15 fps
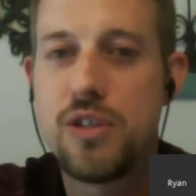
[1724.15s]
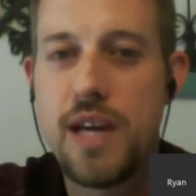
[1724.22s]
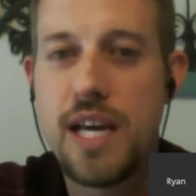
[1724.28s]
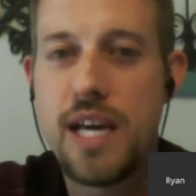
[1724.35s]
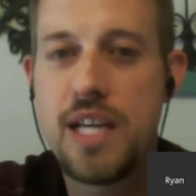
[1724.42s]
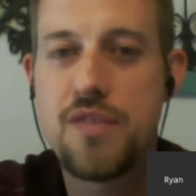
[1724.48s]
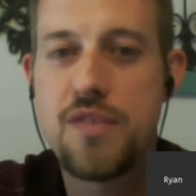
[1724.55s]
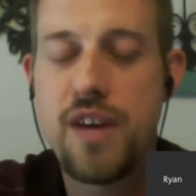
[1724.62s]

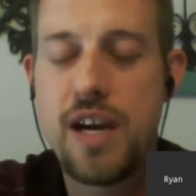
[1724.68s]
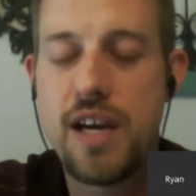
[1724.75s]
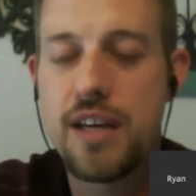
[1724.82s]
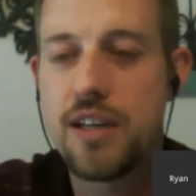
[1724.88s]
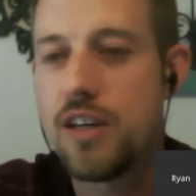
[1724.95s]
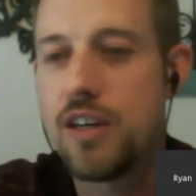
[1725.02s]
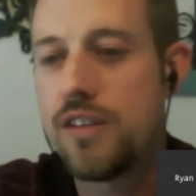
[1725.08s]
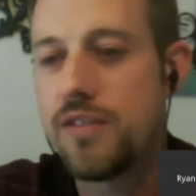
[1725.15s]

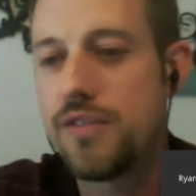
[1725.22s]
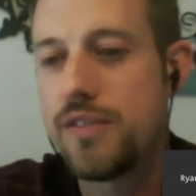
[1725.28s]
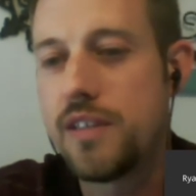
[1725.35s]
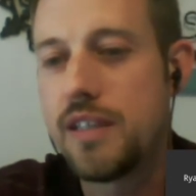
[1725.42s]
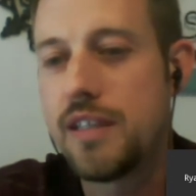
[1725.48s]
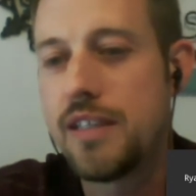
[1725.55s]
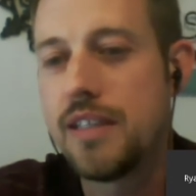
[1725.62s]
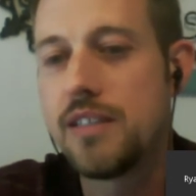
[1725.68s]

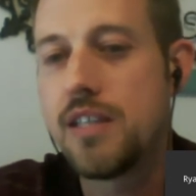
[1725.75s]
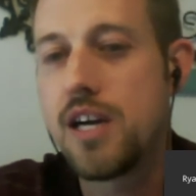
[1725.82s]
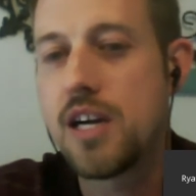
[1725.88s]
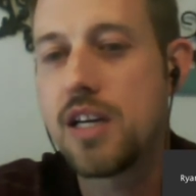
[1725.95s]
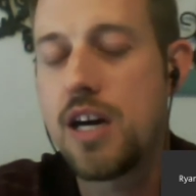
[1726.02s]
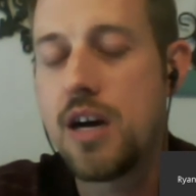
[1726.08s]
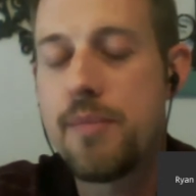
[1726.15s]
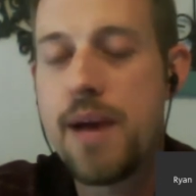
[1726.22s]

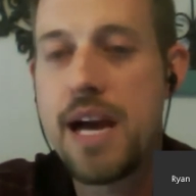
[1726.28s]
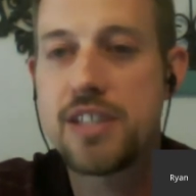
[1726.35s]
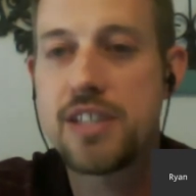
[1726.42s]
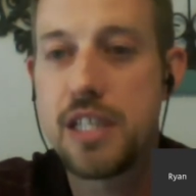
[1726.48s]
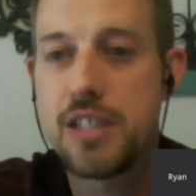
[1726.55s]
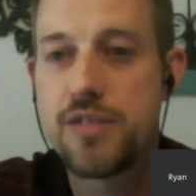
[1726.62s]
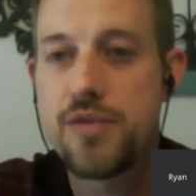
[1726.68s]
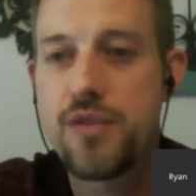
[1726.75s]

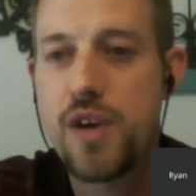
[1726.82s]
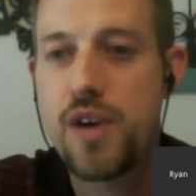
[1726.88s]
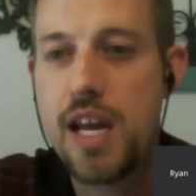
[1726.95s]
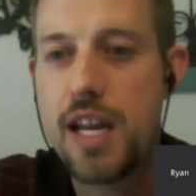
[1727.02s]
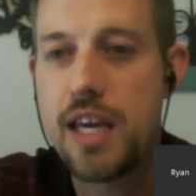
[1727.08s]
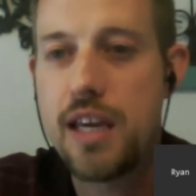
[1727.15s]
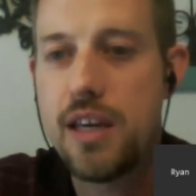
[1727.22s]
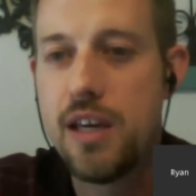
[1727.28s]

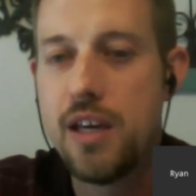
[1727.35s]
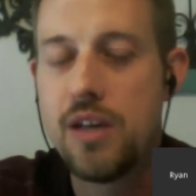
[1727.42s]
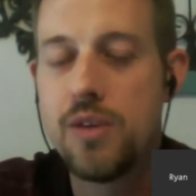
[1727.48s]
agedefyinggolf.com/Friday,